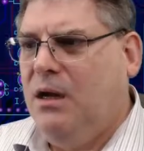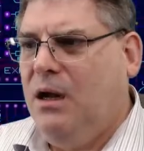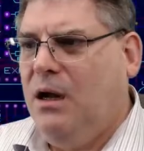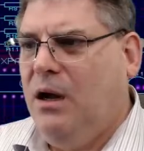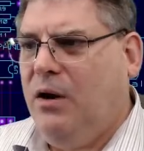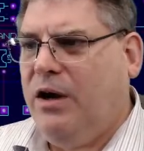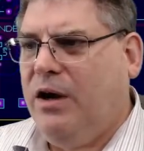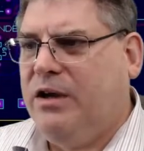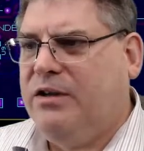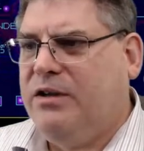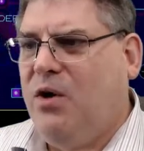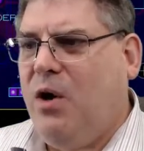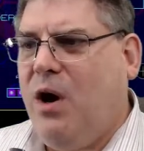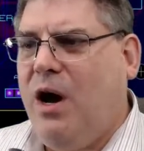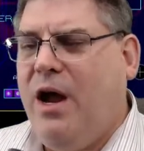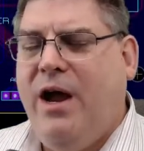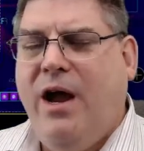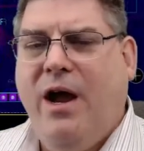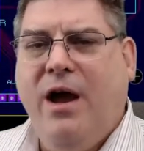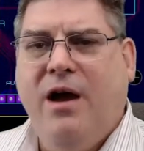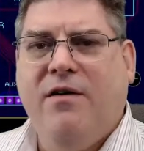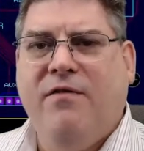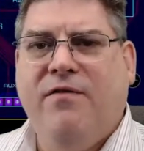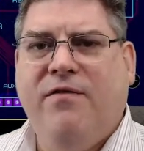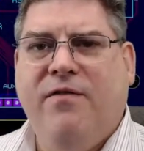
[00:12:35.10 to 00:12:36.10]
Okay, so I
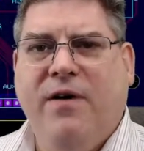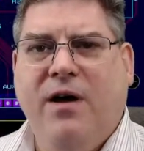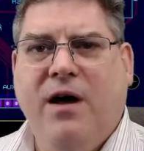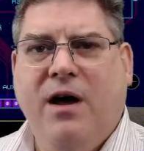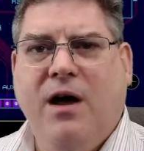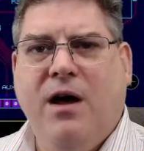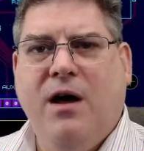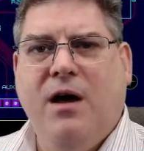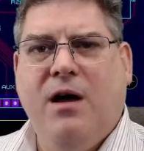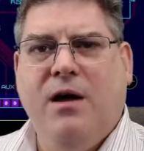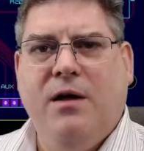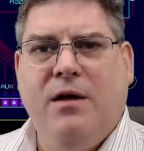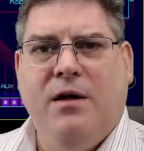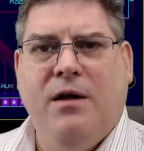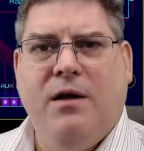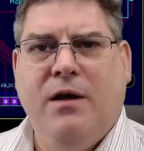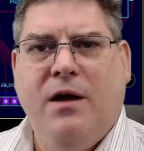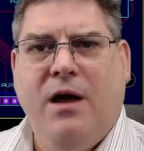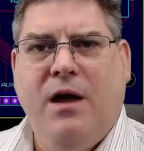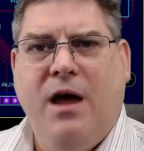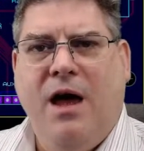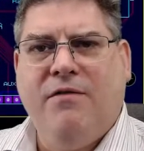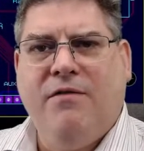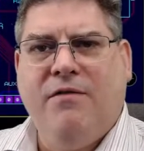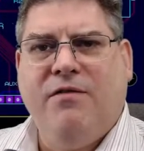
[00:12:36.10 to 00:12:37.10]
have
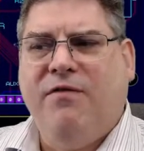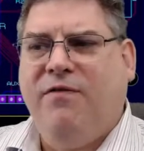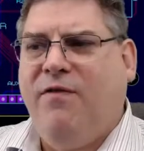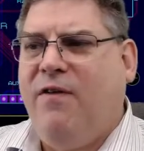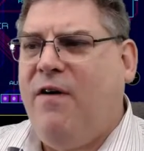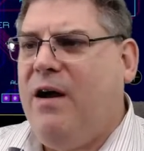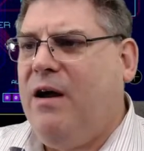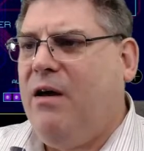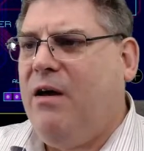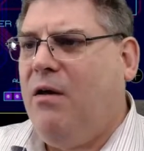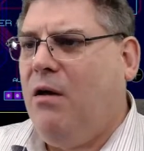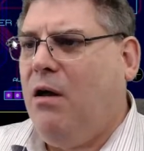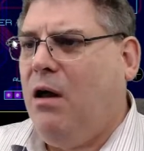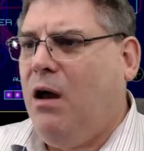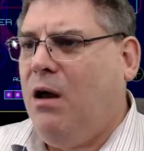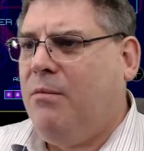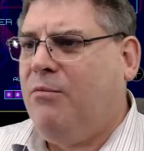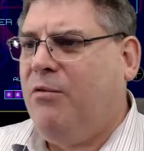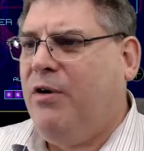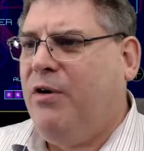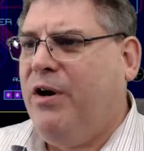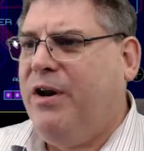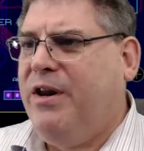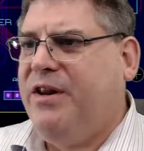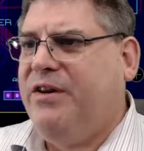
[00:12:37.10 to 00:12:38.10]
a file.
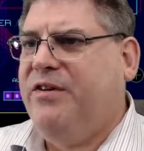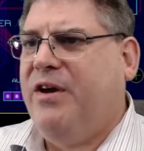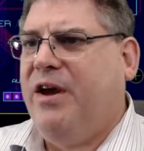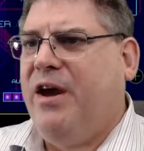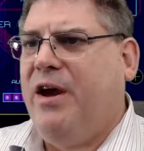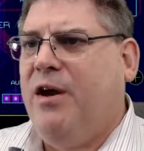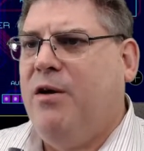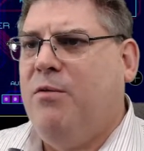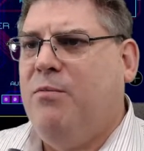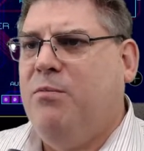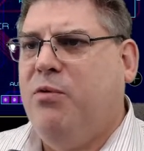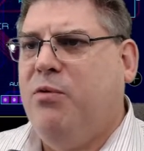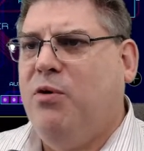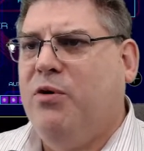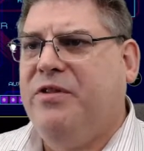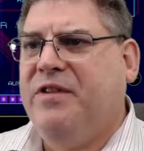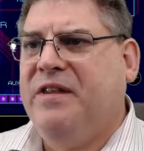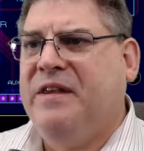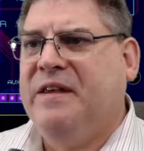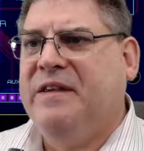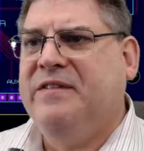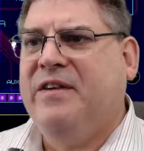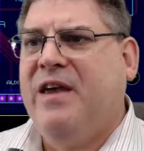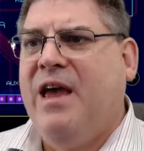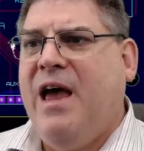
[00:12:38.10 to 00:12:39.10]
I'm ready to output
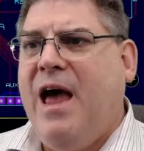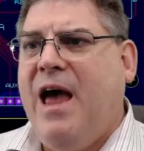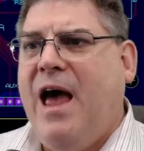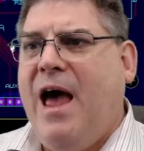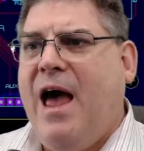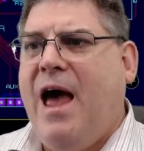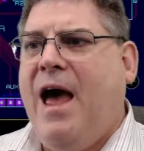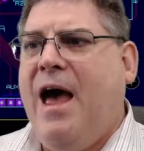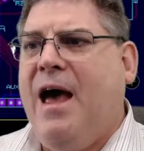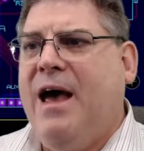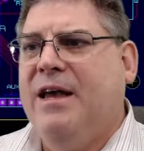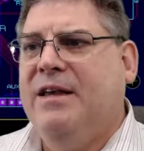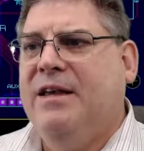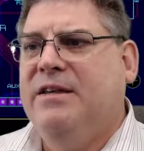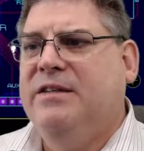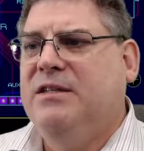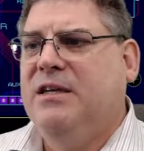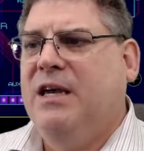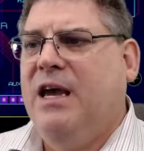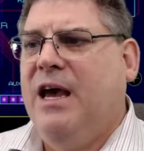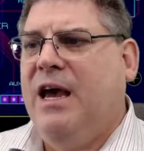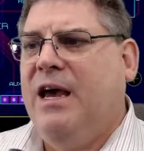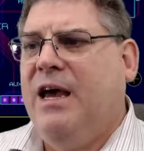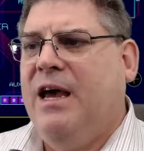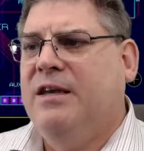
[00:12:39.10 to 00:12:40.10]
this
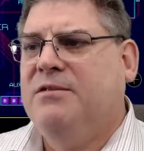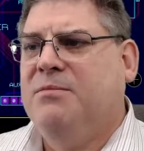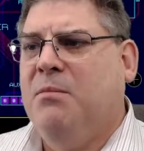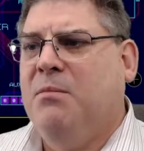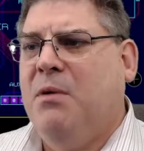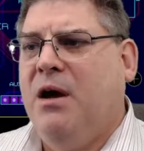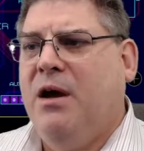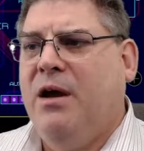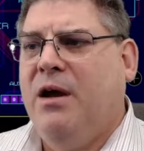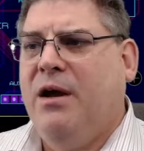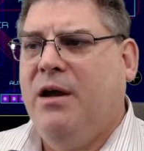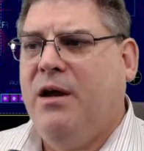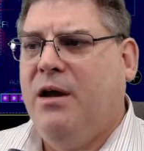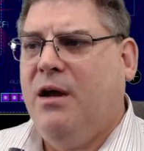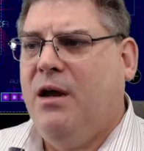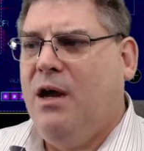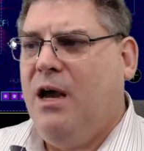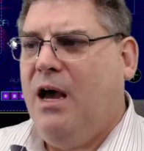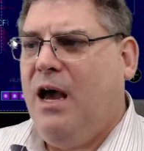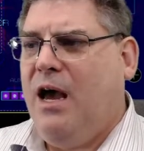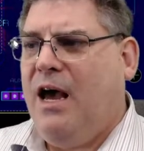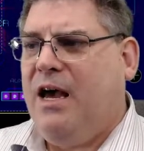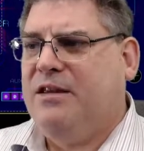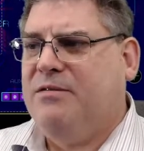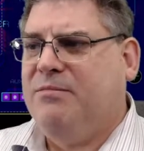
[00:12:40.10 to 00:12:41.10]
as my
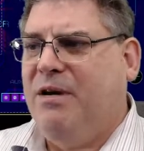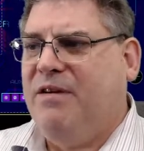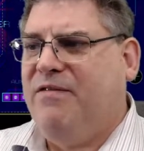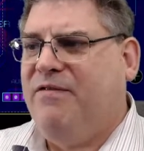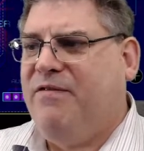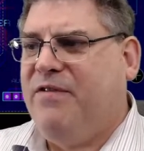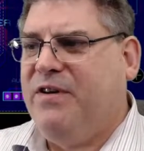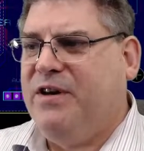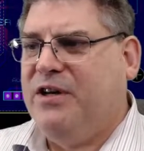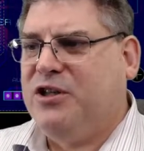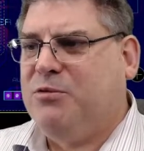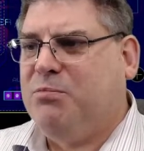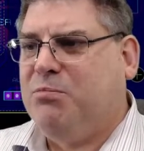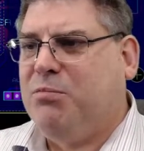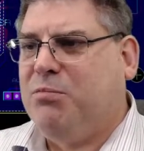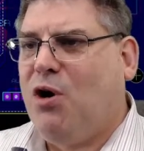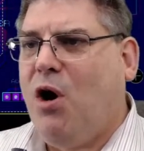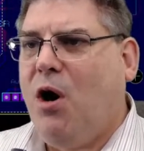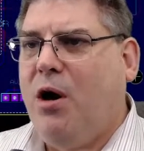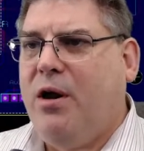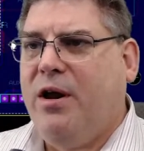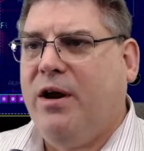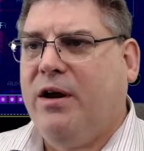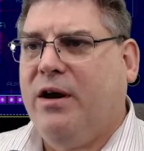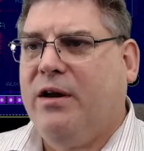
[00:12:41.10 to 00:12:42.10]
finished
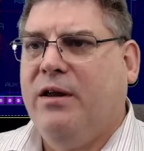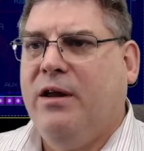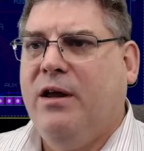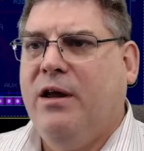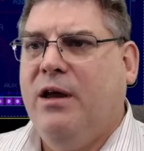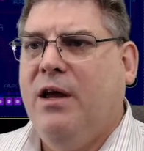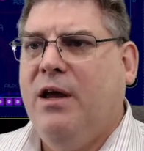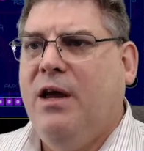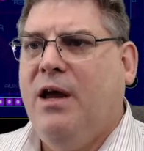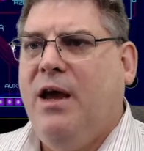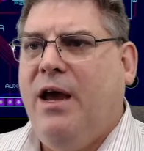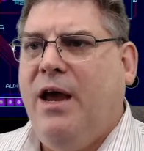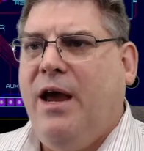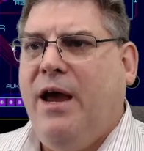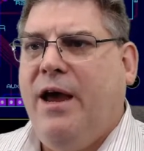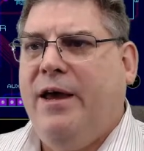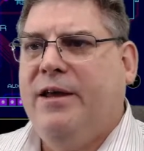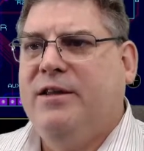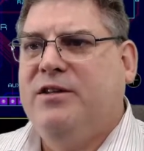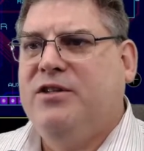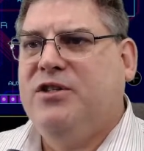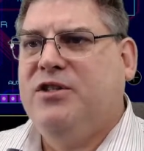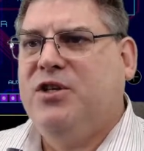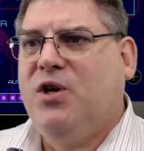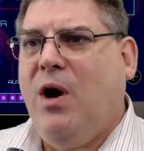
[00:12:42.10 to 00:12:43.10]
product.
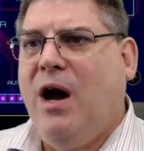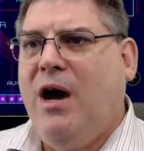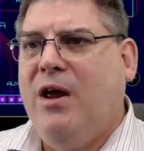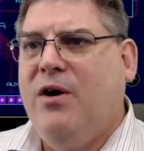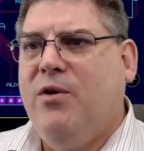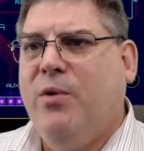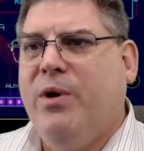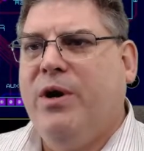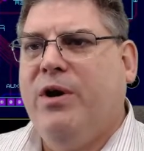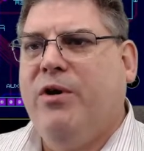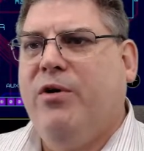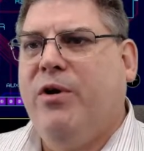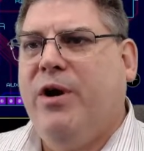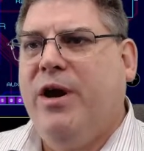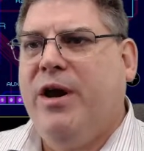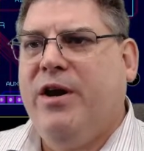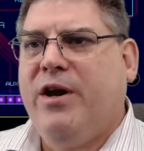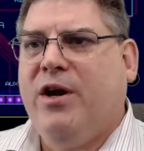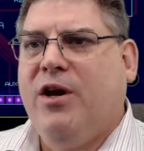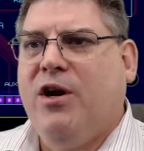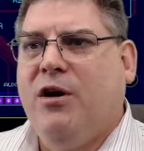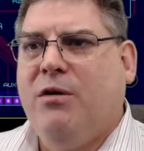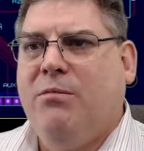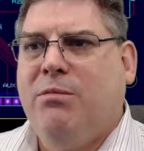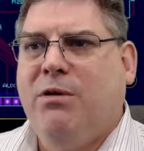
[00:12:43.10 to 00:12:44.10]
And so, how do we create
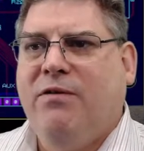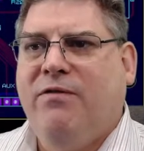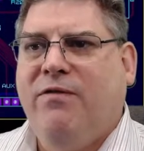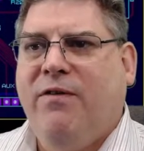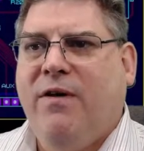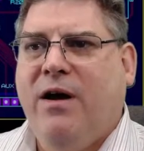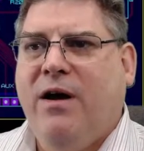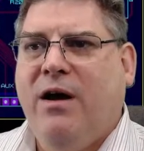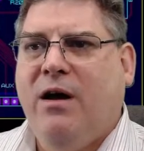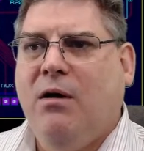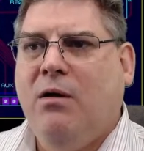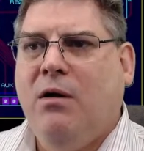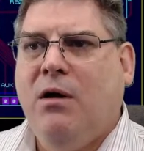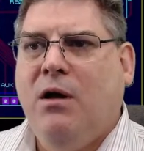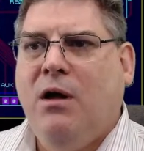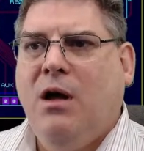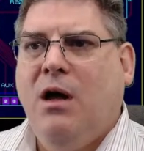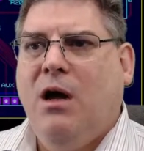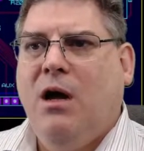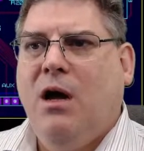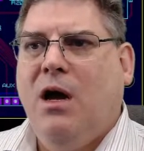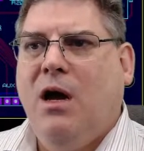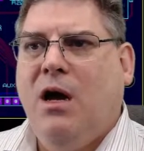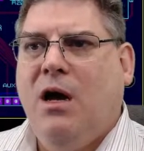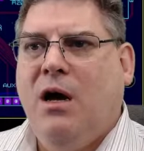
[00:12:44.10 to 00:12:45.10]
a Gerber file?
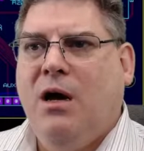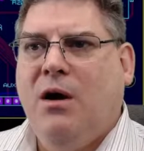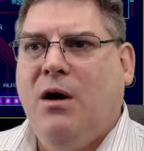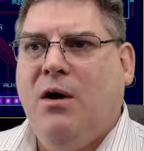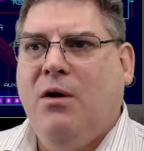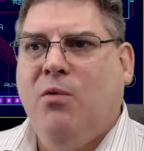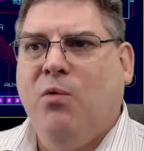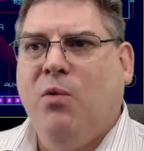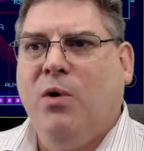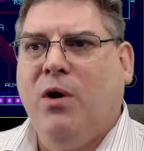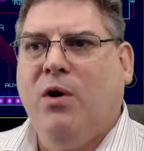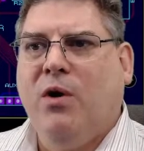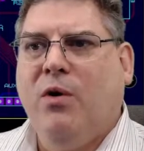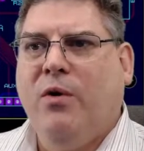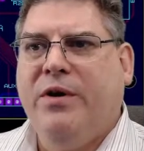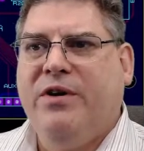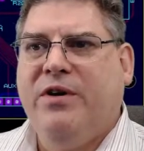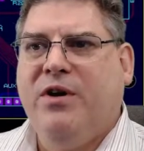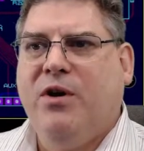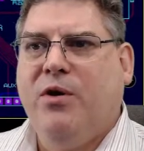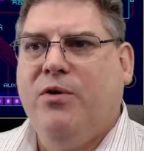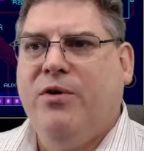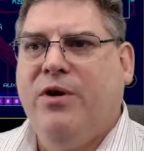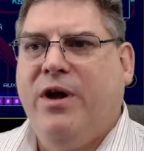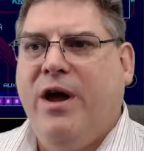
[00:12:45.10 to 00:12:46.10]
We're going
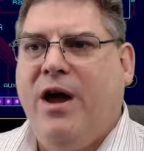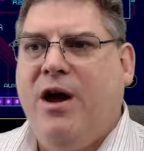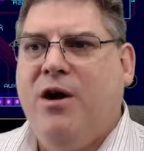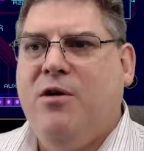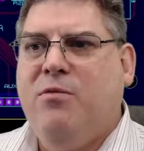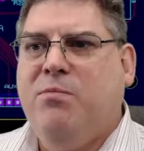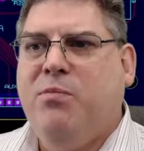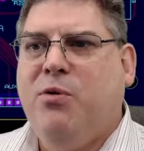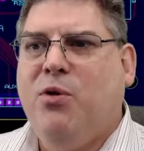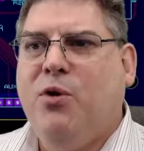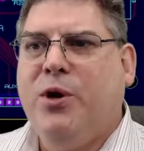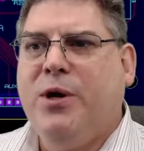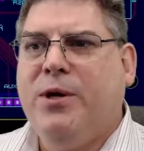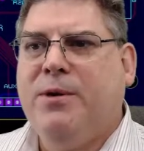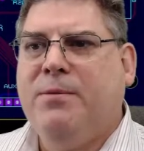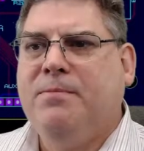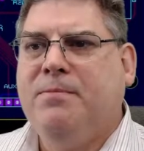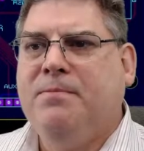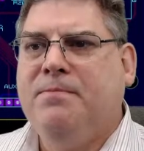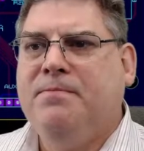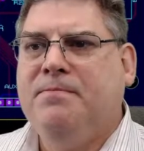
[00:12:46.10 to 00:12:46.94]
to go to Output.